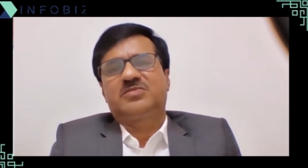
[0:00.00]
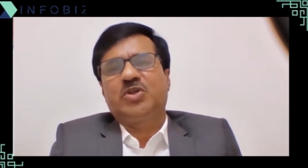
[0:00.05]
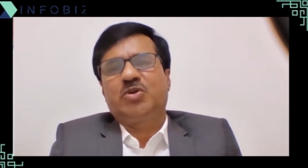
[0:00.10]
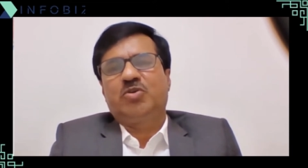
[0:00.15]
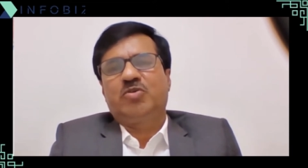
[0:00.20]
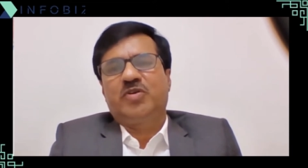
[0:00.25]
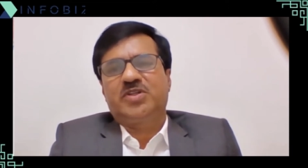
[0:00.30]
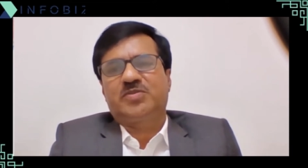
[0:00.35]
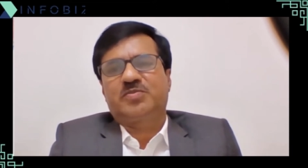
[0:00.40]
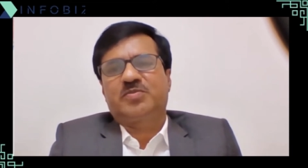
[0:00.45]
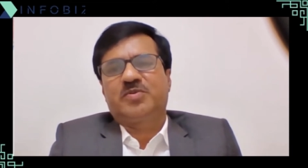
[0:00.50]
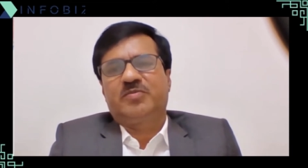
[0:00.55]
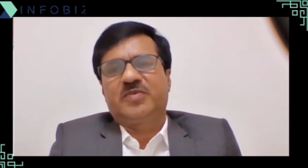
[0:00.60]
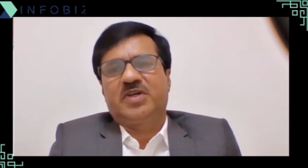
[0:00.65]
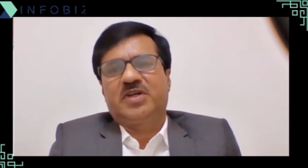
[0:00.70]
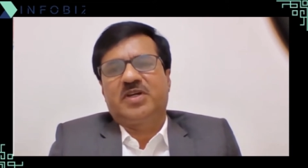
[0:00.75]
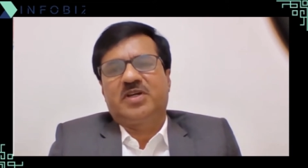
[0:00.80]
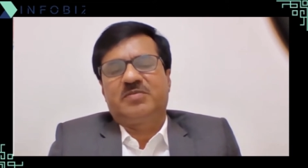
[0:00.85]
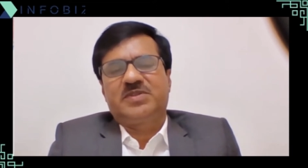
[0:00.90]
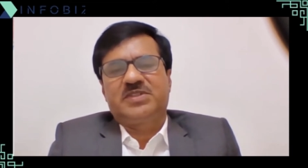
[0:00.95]
requests from
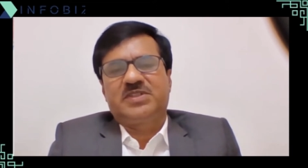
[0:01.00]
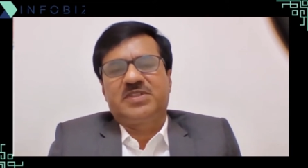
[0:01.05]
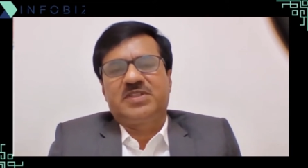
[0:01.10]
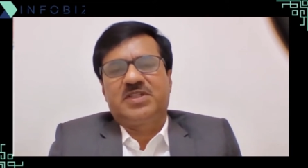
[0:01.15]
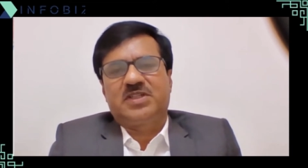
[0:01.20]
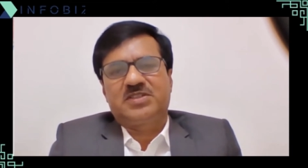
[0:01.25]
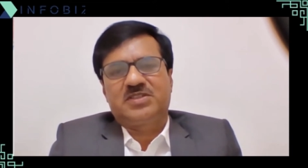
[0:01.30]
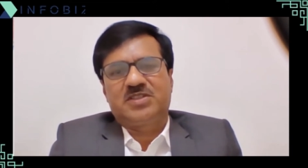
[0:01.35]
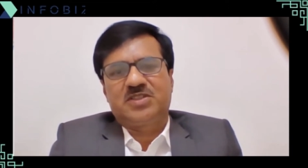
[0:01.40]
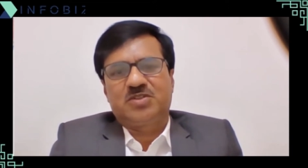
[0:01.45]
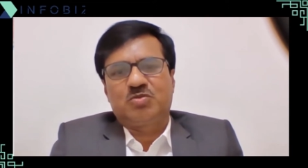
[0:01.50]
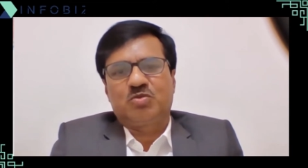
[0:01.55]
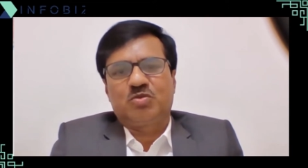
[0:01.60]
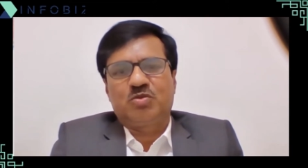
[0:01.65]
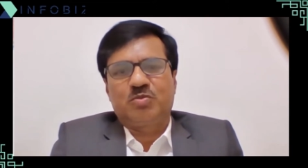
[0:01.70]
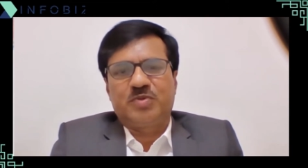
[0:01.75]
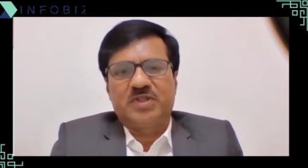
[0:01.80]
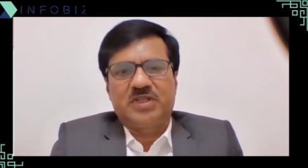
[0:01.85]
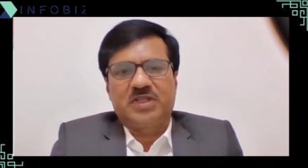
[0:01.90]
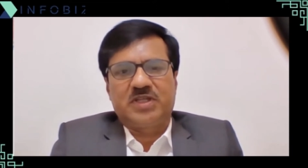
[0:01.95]
the garment industry to
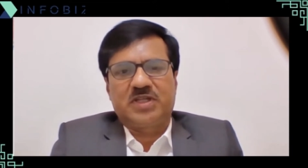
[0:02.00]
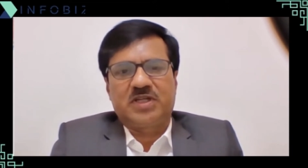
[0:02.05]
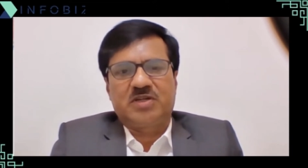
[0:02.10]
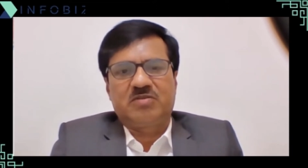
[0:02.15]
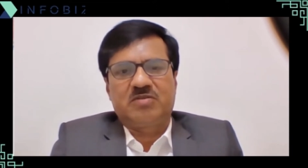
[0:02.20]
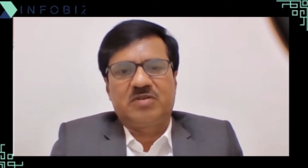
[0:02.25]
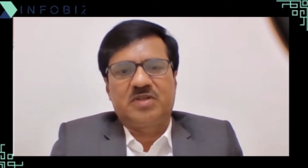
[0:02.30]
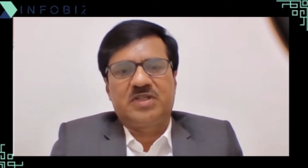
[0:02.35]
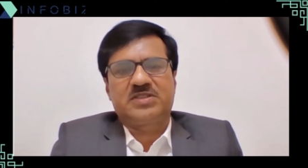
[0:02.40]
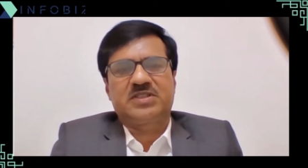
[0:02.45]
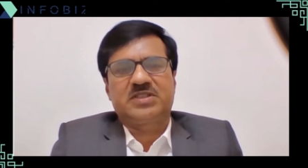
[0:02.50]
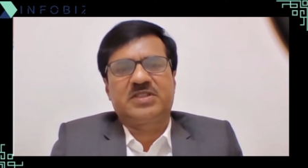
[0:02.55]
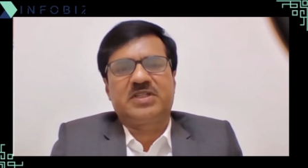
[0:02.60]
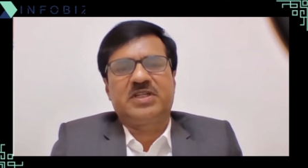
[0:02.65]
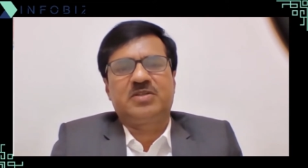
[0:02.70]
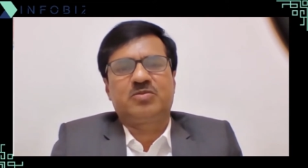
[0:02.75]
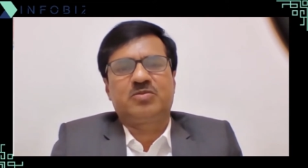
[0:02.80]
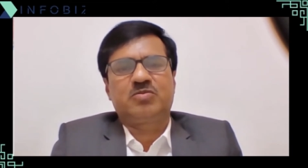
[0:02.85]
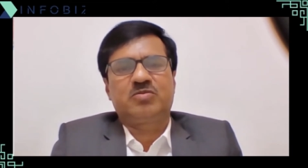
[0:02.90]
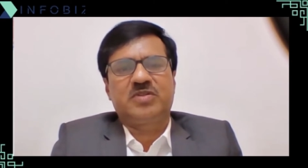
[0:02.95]
open their account. Let's say
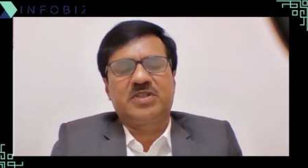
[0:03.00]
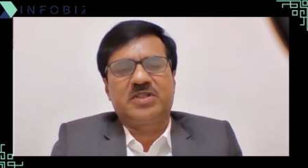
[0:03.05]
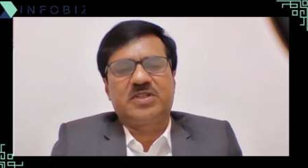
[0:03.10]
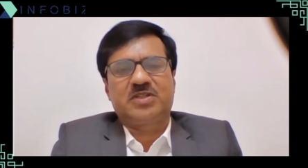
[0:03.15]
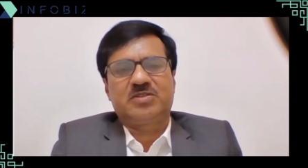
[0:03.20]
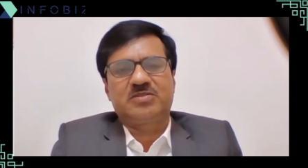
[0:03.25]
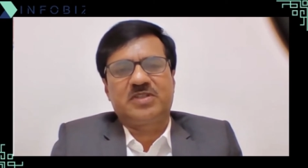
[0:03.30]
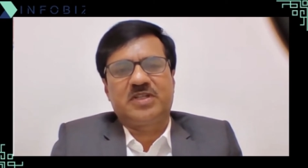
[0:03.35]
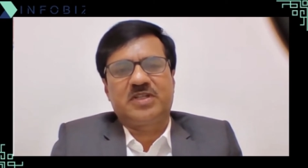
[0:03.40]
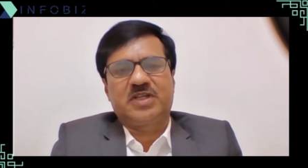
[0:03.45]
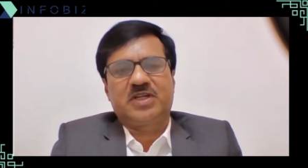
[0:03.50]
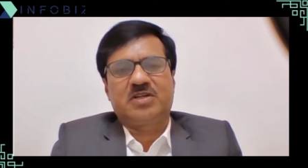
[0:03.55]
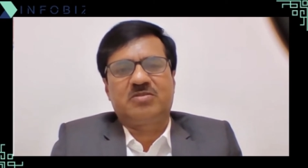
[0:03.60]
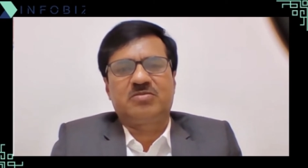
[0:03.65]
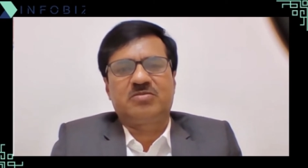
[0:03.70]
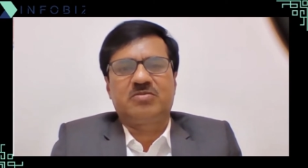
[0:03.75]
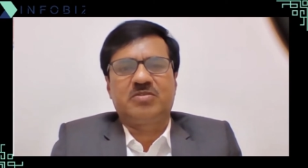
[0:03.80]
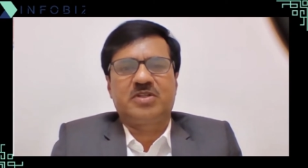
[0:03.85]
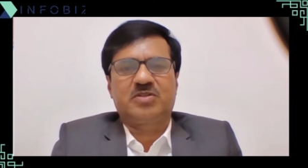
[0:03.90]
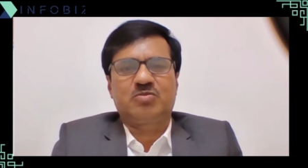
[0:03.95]
10, 20,000
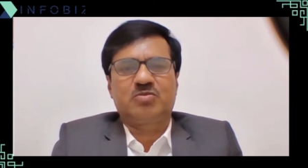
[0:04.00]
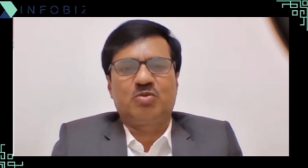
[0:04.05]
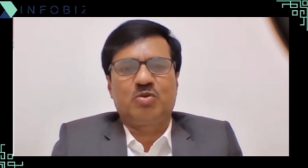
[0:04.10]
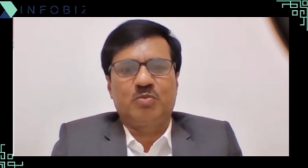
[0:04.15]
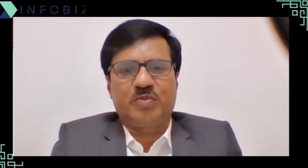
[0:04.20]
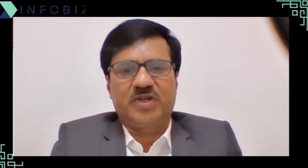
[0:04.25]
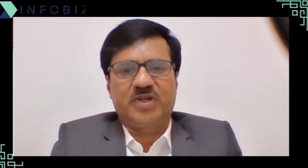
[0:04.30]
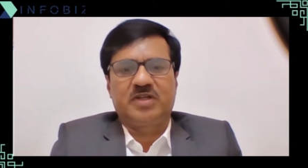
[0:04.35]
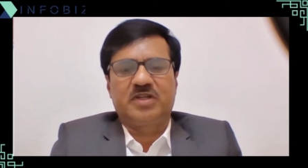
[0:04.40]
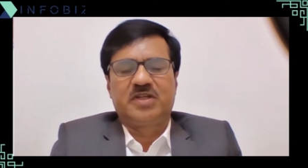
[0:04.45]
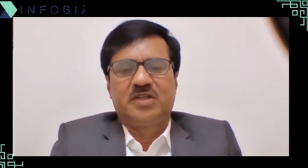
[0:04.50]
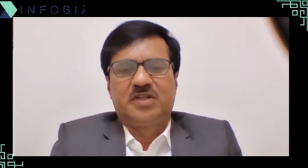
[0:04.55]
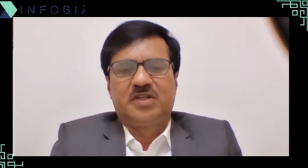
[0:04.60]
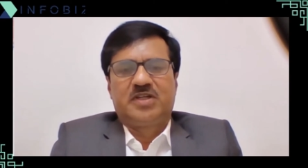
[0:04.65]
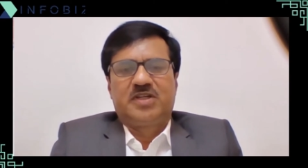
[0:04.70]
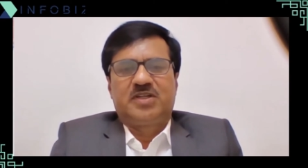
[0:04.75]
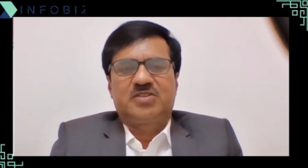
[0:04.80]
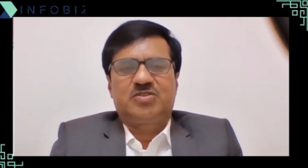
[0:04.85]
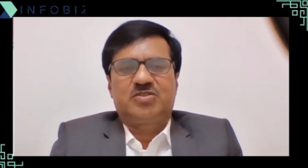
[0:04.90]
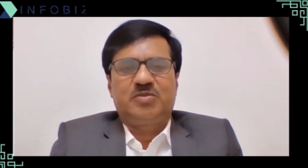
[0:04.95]
accounts we have to open.
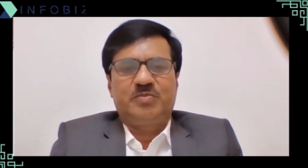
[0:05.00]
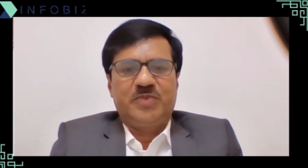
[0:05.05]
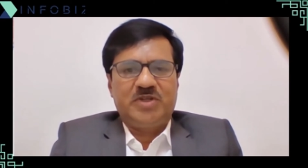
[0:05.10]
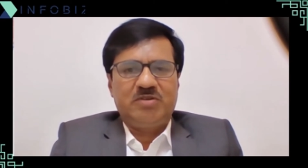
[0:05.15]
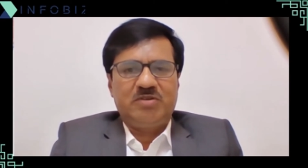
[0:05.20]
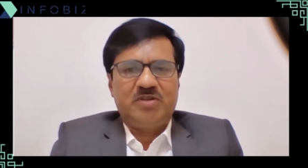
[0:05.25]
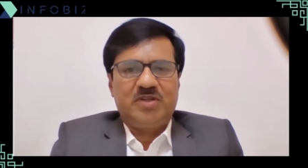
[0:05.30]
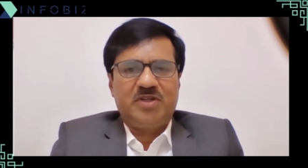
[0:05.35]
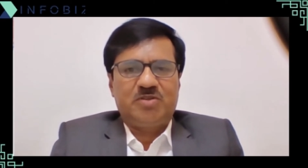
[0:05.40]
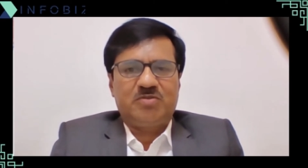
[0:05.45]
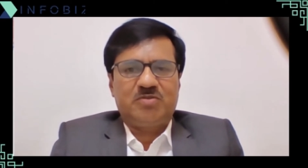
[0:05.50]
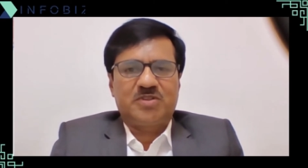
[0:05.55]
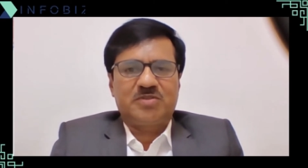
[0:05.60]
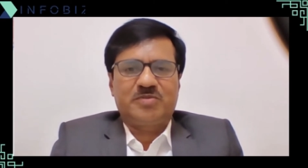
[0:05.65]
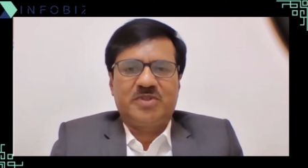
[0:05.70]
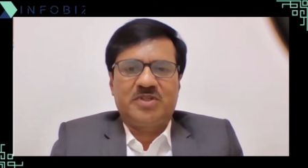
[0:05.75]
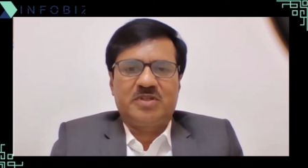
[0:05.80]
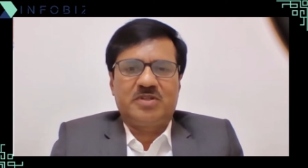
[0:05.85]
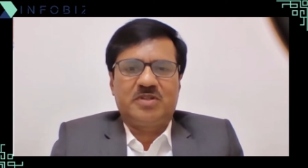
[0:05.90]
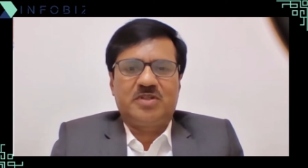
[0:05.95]
So manually it was
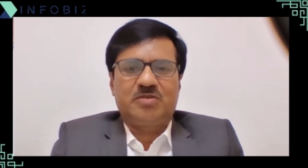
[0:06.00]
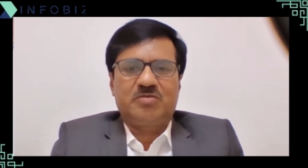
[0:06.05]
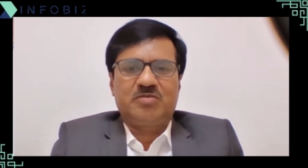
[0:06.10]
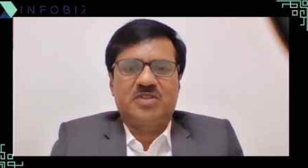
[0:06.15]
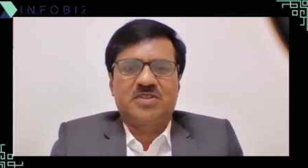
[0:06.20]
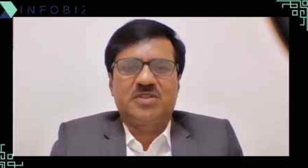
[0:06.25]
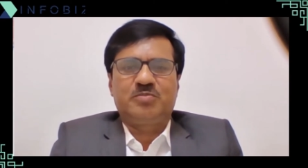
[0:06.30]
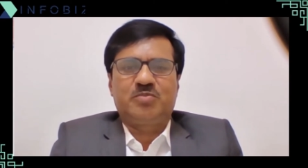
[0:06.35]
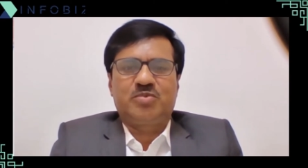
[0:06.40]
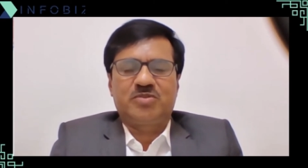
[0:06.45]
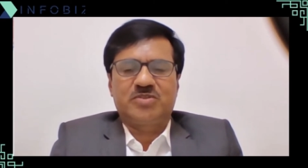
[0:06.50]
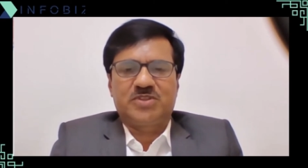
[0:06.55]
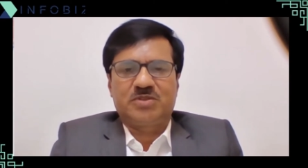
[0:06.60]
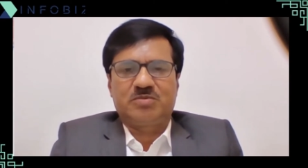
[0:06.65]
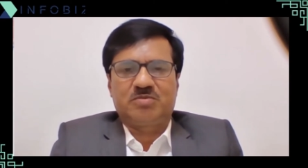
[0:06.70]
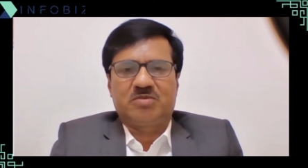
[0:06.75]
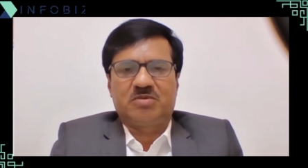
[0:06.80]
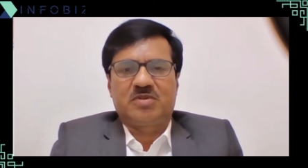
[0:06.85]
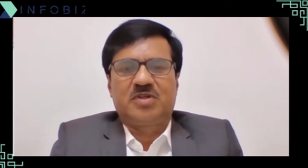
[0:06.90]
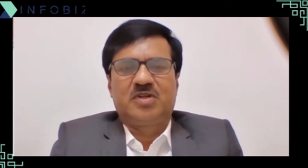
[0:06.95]

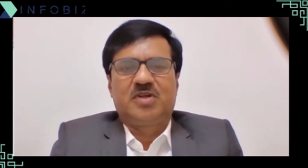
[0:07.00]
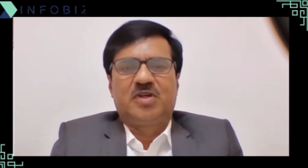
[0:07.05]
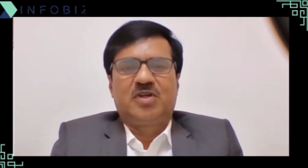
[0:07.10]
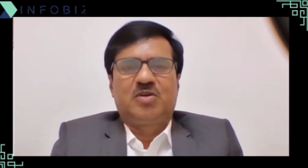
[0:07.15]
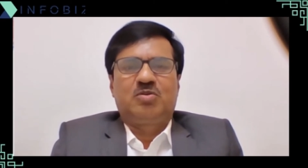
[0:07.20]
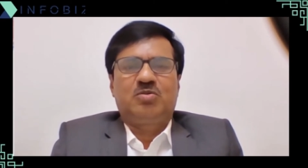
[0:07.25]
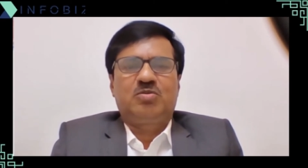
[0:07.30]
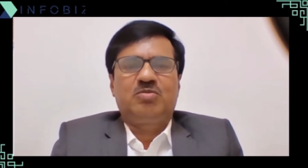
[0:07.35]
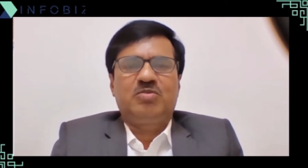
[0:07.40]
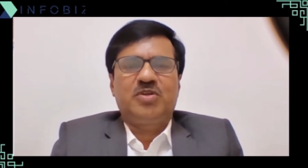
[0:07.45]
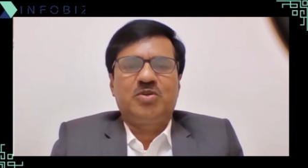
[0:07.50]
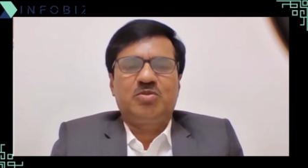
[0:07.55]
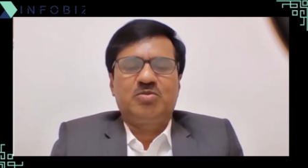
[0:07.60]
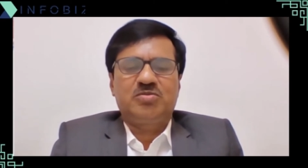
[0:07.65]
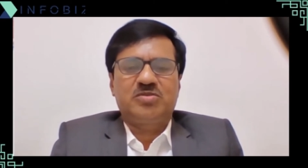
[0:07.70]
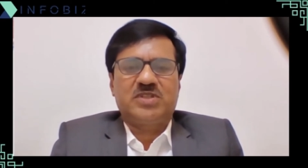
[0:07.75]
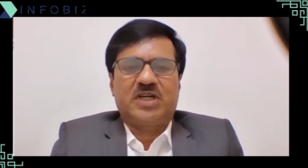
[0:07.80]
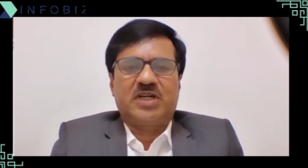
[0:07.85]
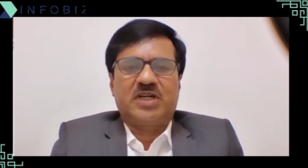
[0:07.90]
impossible. we use